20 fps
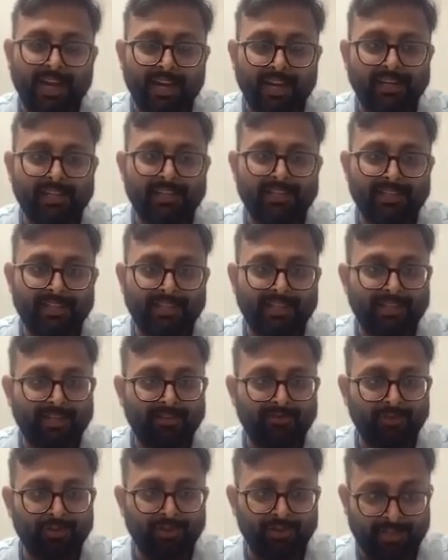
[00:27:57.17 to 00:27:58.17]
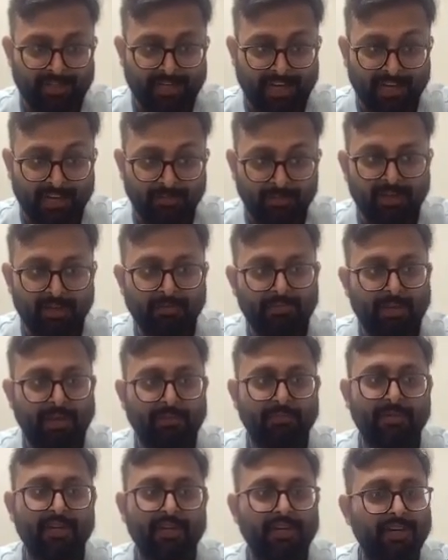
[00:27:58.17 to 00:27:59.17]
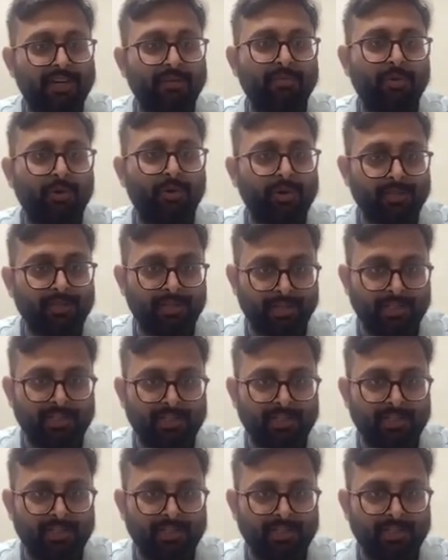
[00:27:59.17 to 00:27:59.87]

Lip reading: That is. The timing paper ki na bahut